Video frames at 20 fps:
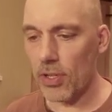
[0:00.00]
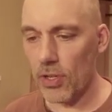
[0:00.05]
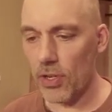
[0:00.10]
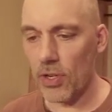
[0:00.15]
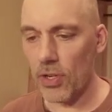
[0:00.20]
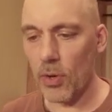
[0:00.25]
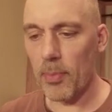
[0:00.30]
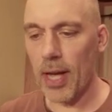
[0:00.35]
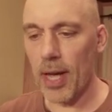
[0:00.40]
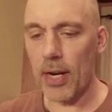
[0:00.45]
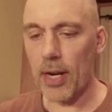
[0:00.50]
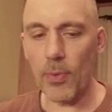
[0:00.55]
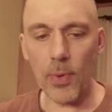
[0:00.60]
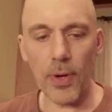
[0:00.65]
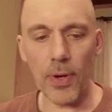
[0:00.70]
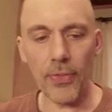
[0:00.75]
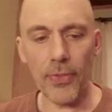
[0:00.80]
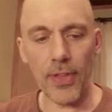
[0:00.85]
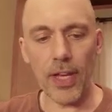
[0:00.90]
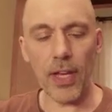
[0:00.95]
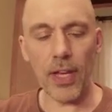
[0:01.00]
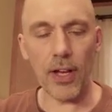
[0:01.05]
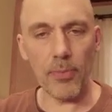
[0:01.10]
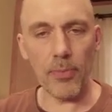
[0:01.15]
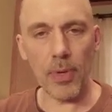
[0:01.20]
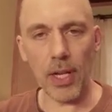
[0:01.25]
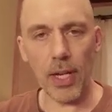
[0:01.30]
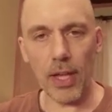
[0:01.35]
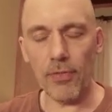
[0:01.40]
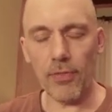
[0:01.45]
No matter what the
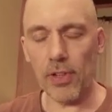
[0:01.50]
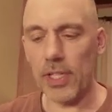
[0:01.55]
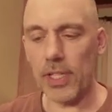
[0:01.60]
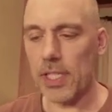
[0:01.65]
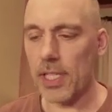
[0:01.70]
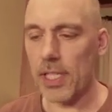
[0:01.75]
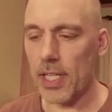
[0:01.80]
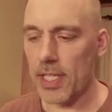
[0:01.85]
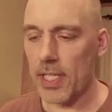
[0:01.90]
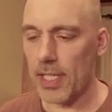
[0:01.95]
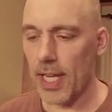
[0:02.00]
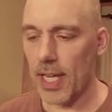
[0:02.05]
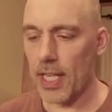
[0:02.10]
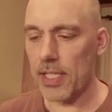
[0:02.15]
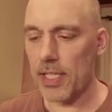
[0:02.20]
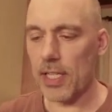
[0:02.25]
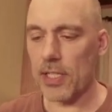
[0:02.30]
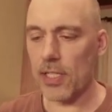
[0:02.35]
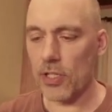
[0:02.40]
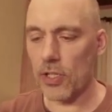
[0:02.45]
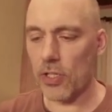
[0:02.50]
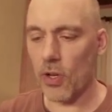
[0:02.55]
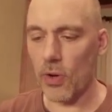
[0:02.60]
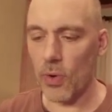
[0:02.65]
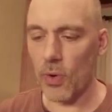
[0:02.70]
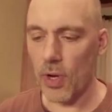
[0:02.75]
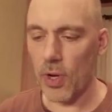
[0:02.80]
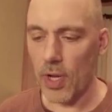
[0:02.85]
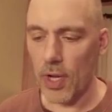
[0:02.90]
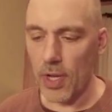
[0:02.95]
incoming level is, it sets it
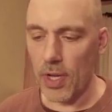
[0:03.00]
so